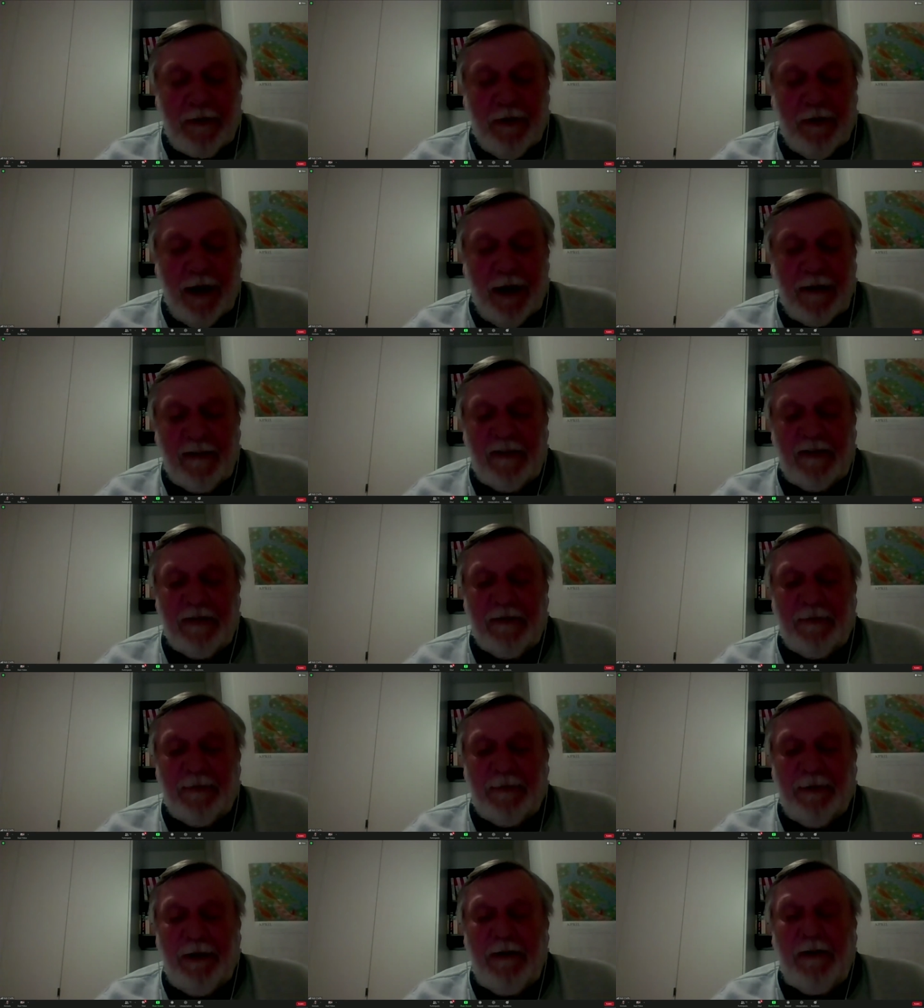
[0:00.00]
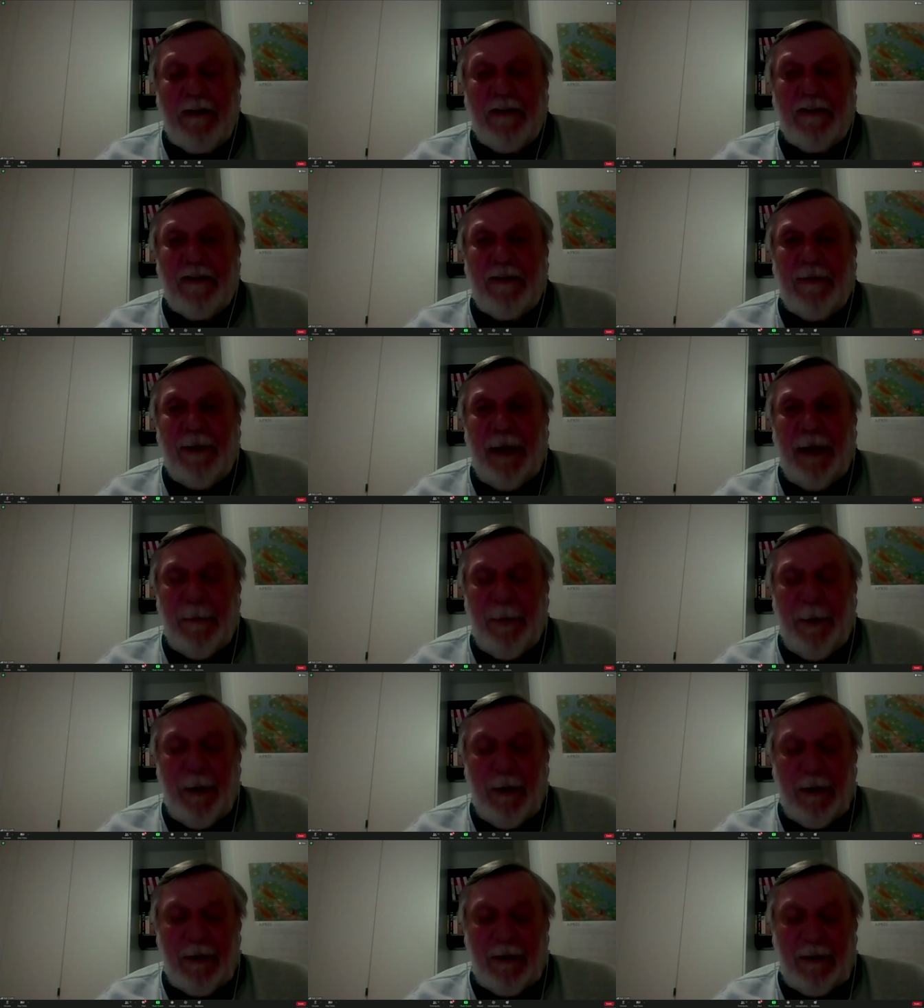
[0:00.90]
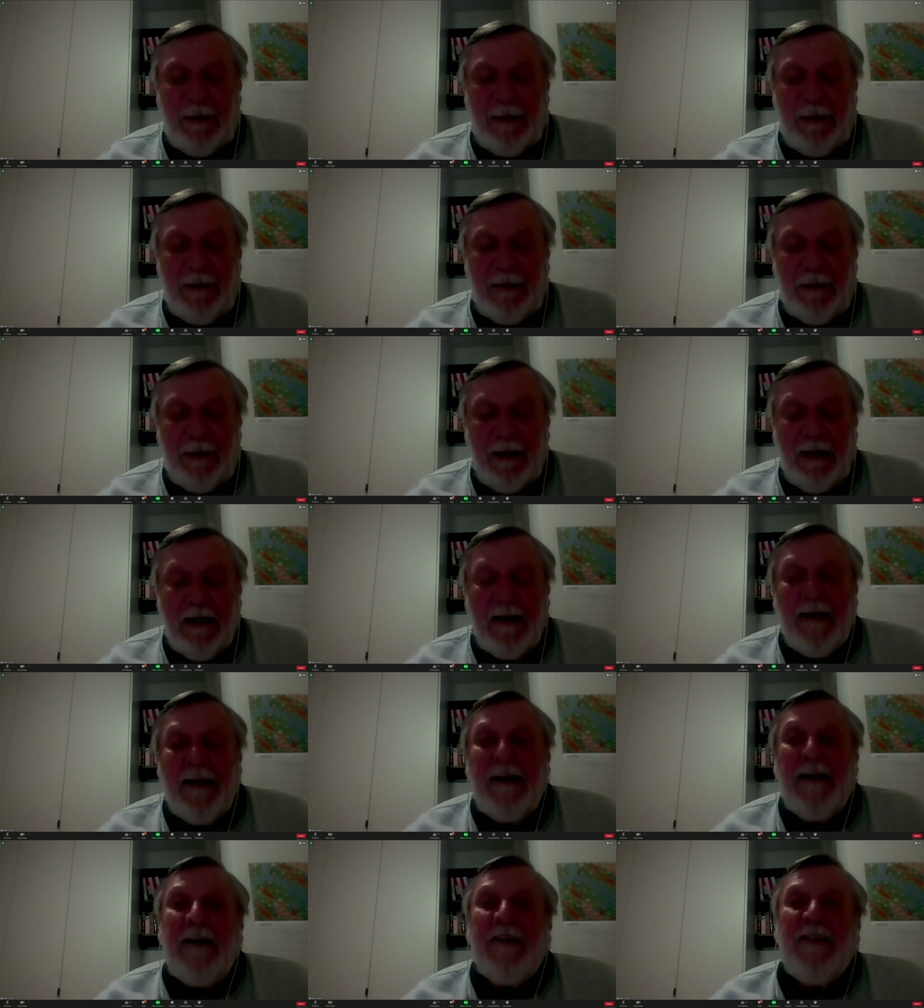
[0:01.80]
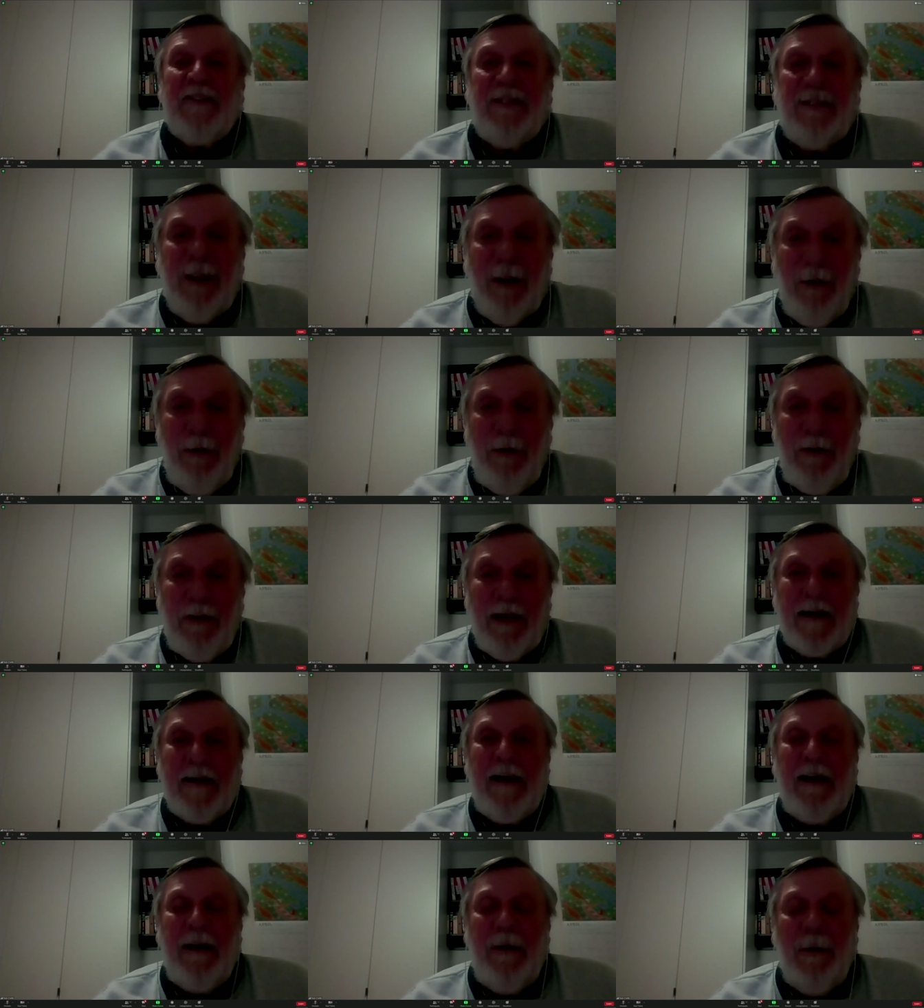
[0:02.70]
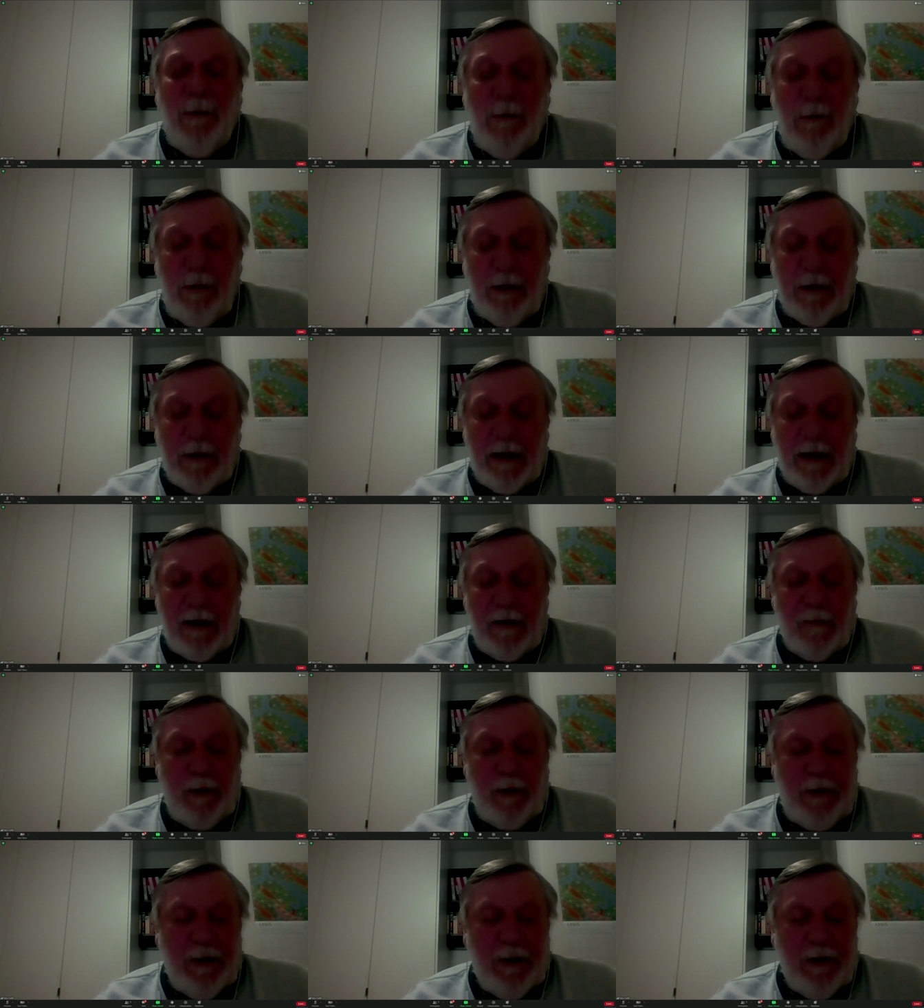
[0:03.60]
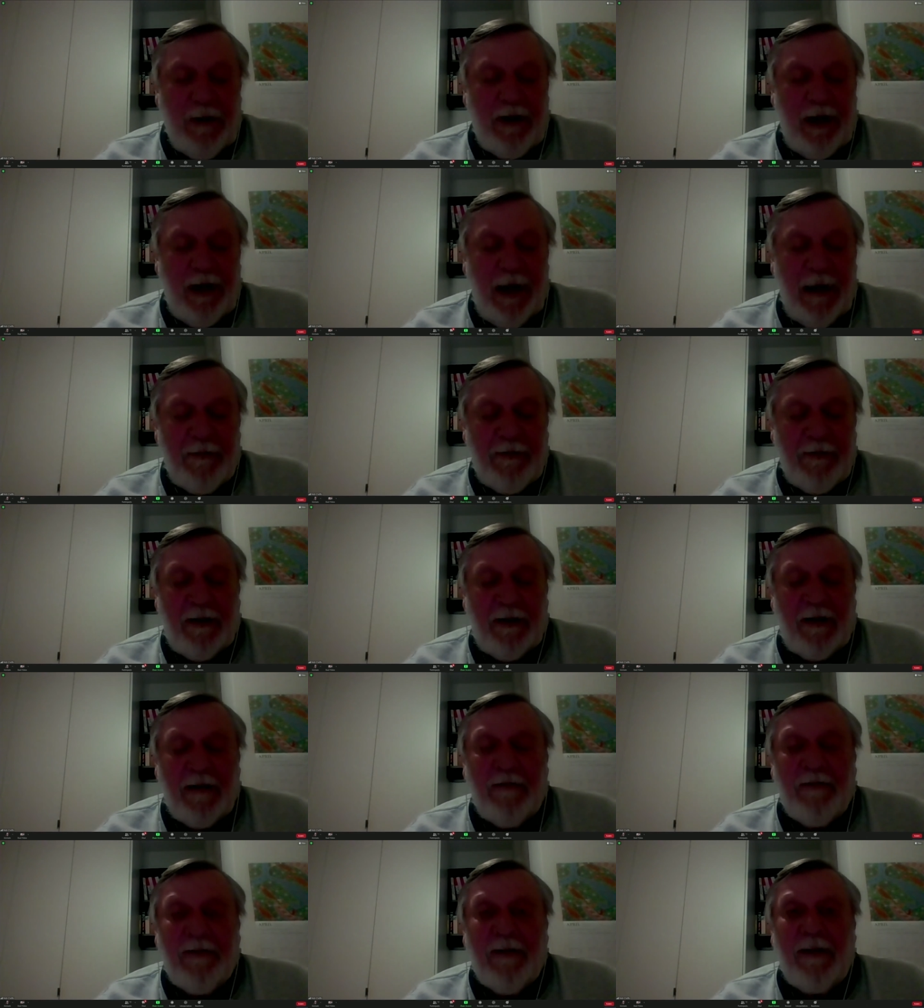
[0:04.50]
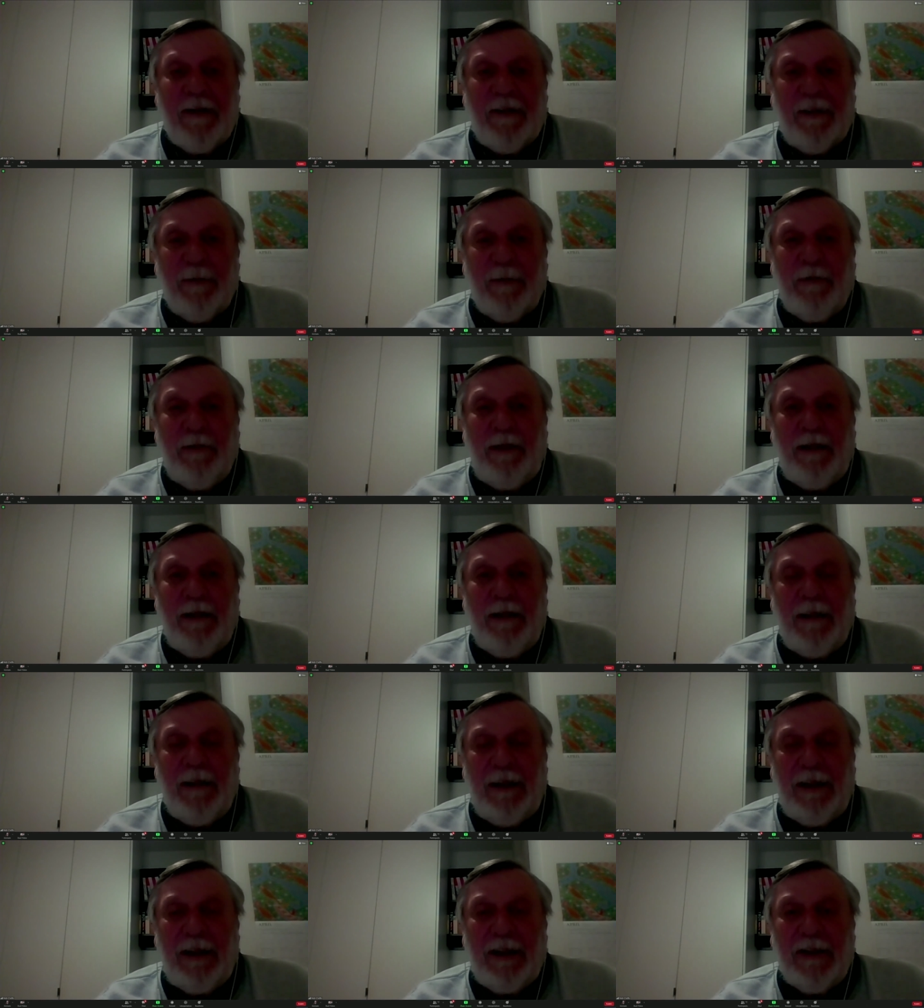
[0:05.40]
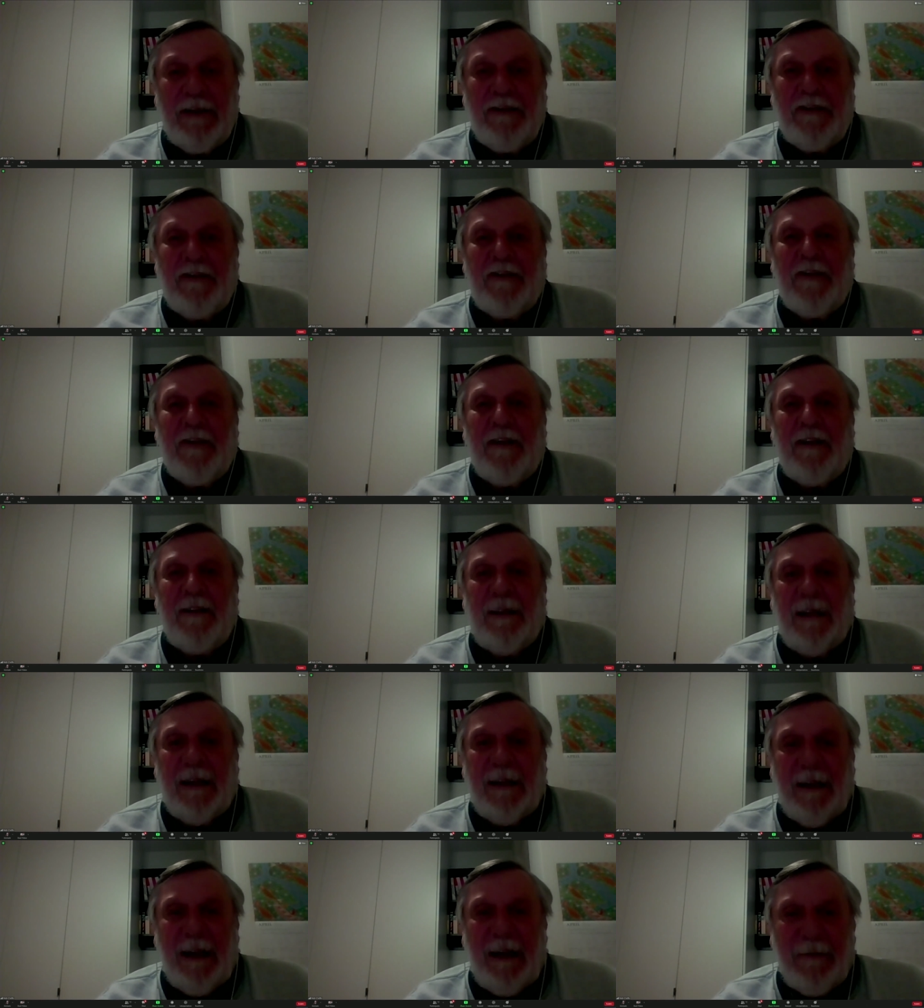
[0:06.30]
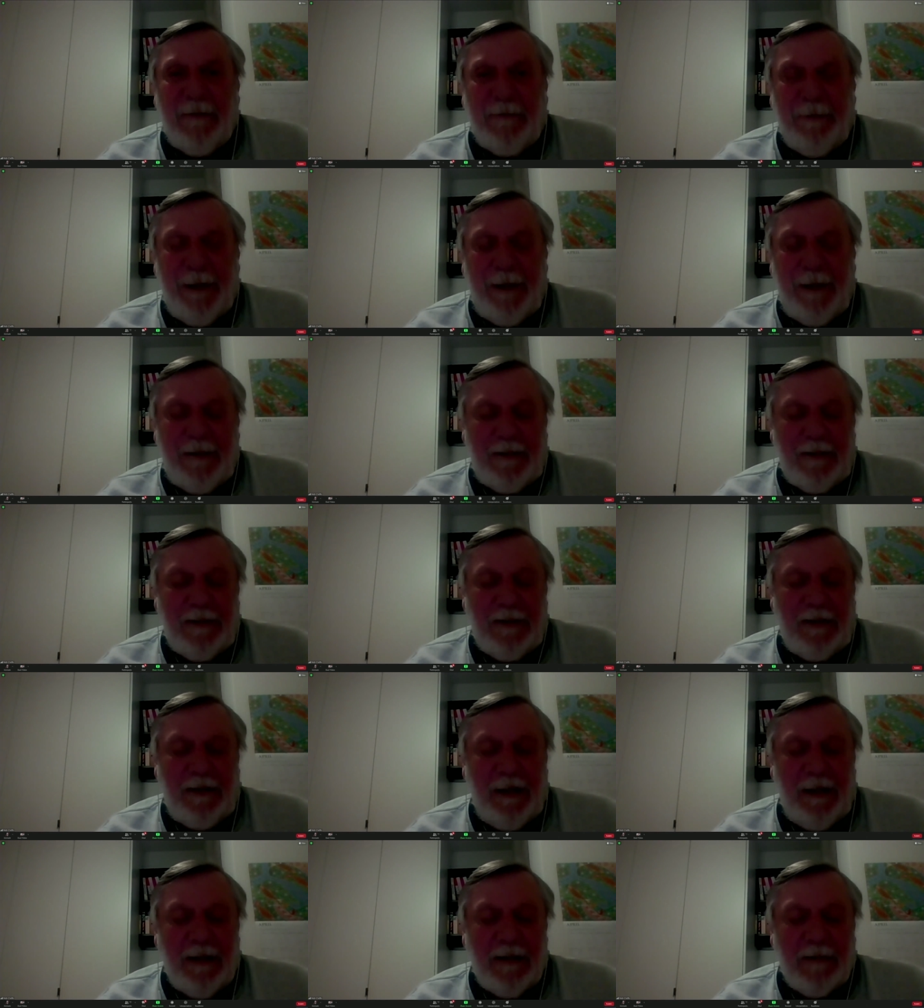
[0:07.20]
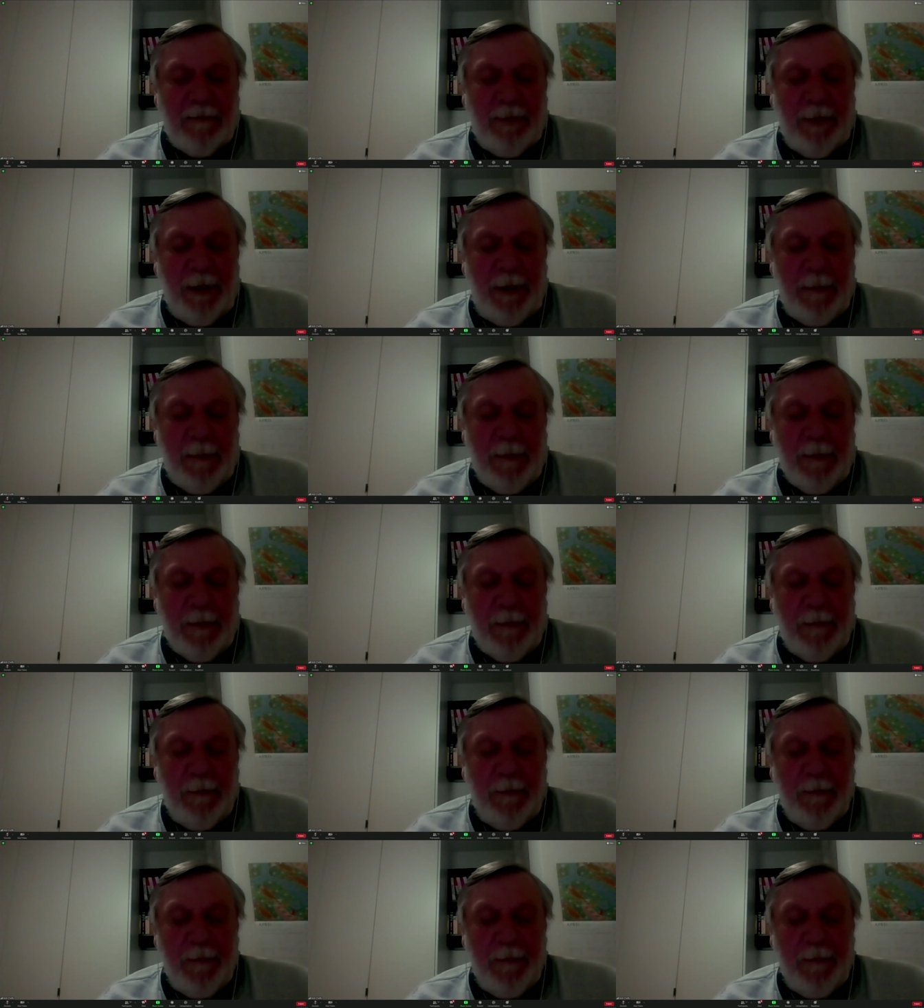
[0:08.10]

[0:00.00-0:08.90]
drugs the focus of our policies so that, in order that, we don't have to confront the real issues that are facing young people.